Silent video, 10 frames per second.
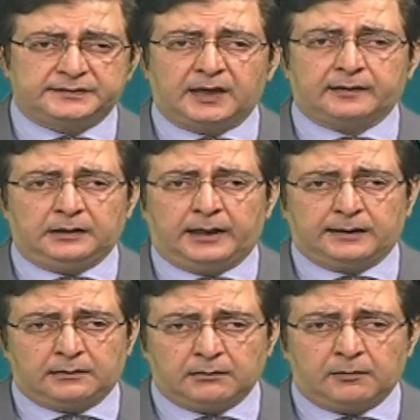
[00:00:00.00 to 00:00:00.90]

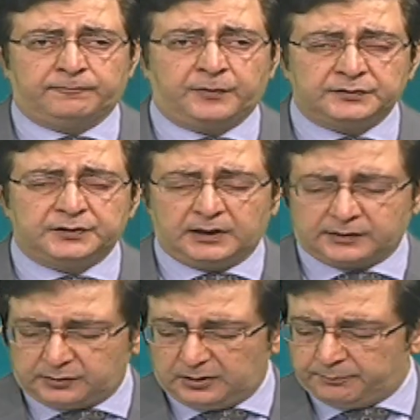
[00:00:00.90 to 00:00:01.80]
deadline when they
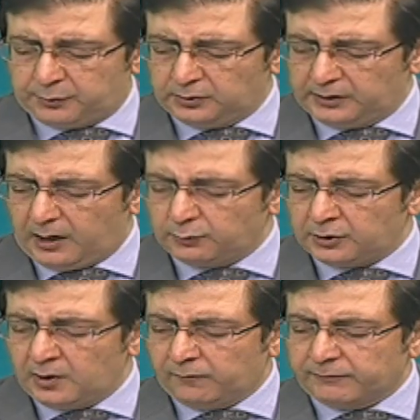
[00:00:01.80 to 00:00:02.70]
actually pulled
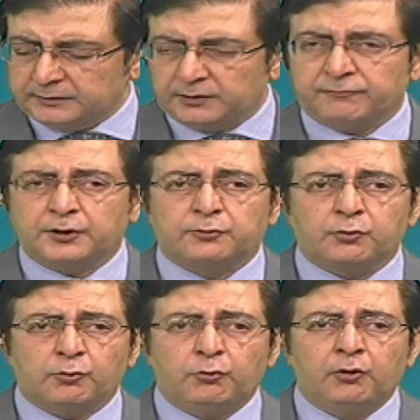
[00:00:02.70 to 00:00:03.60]
out, when they
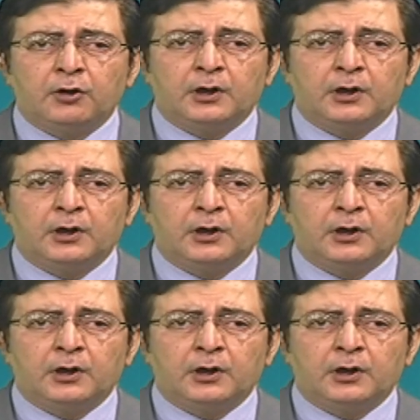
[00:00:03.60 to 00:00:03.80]
withdrew.